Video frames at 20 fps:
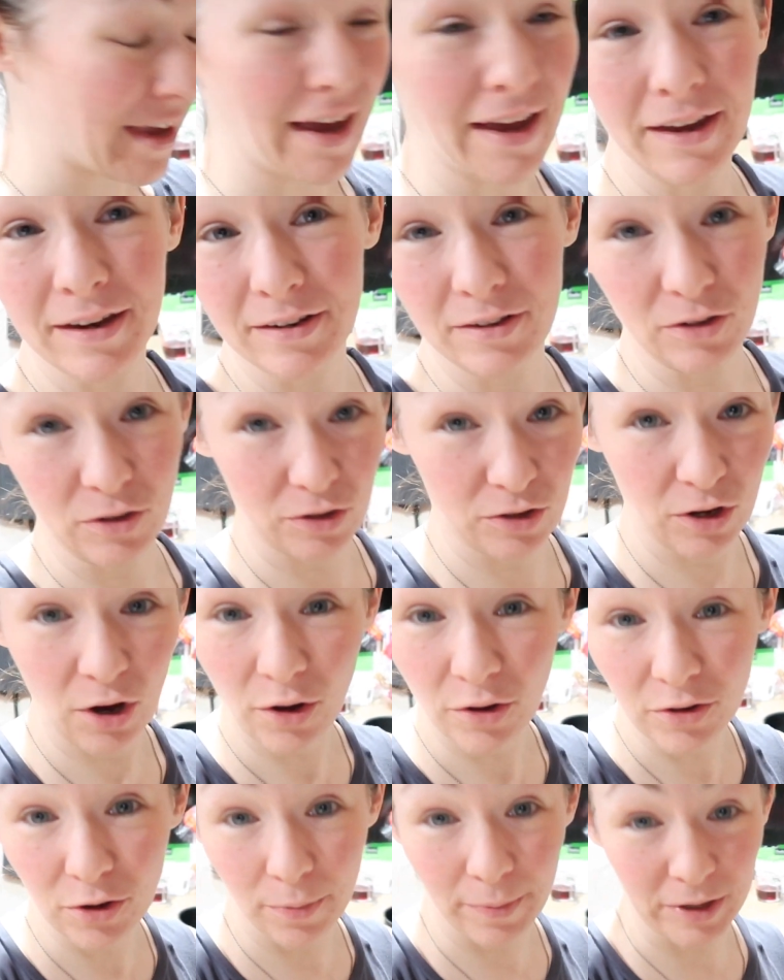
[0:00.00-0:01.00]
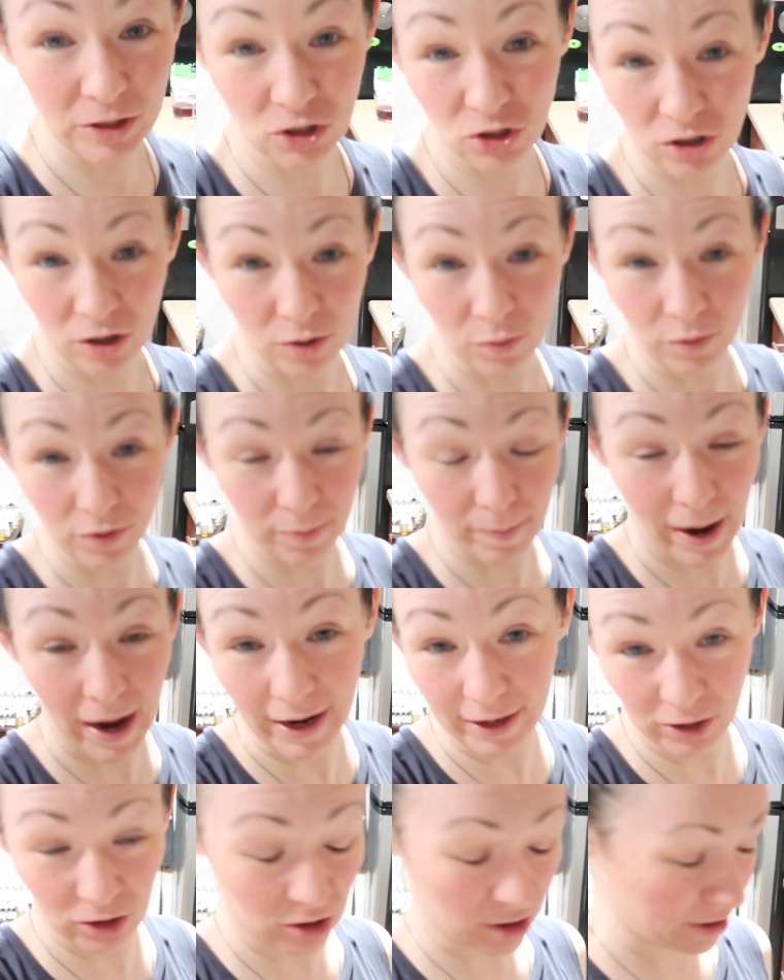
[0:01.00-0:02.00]
and y'all know my struggle with
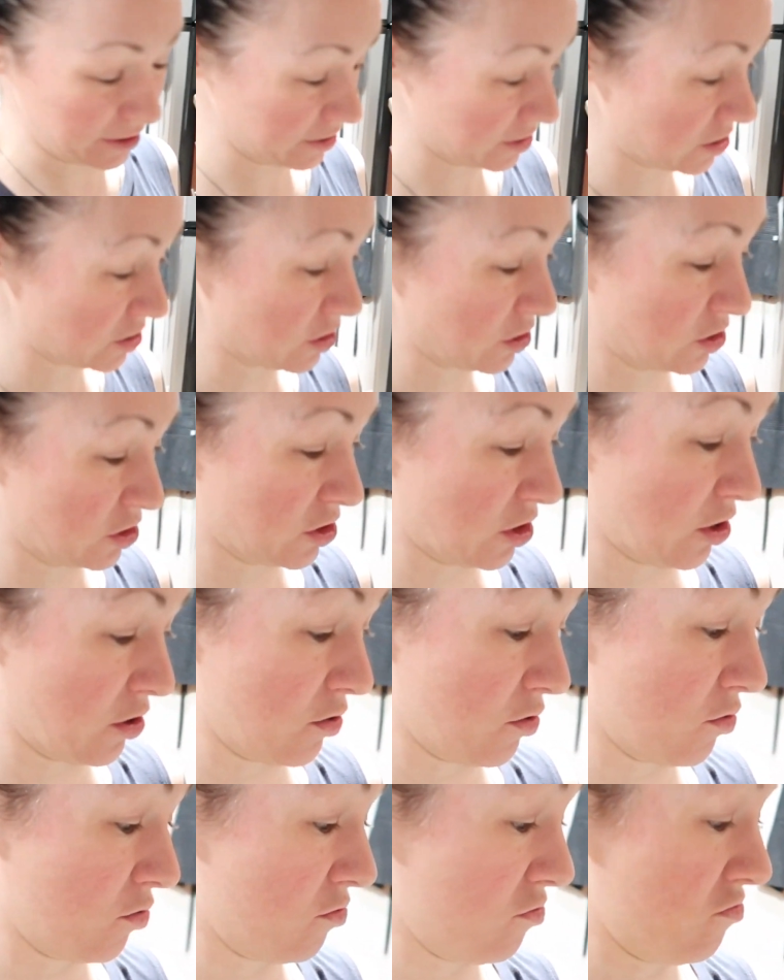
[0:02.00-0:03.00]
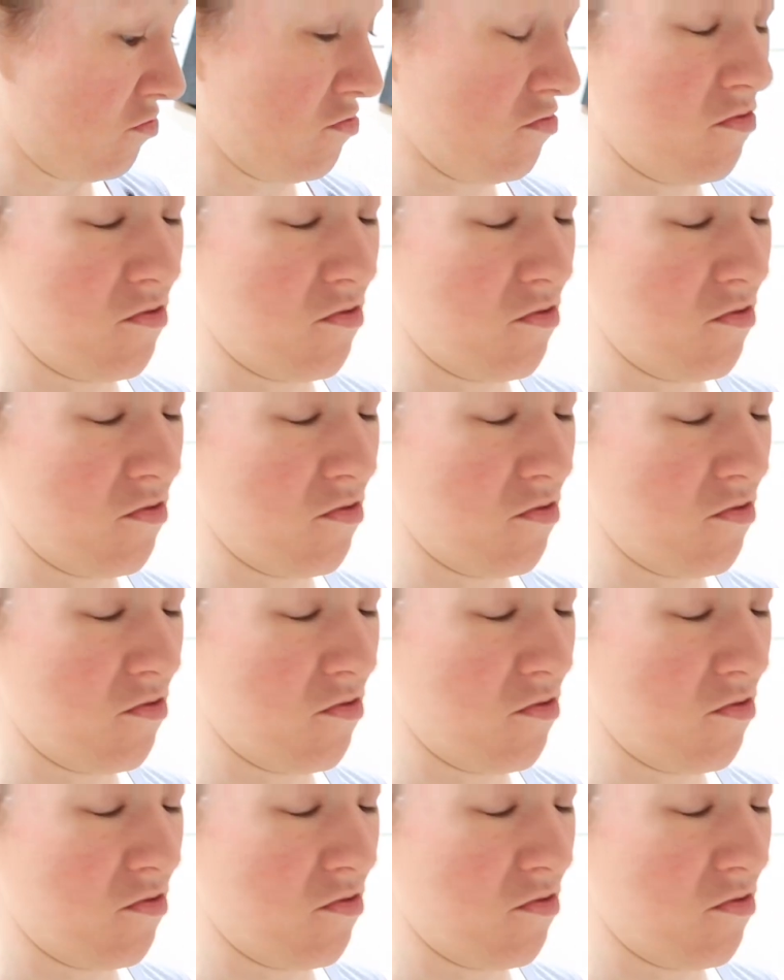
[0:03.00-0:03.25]
pie crust, so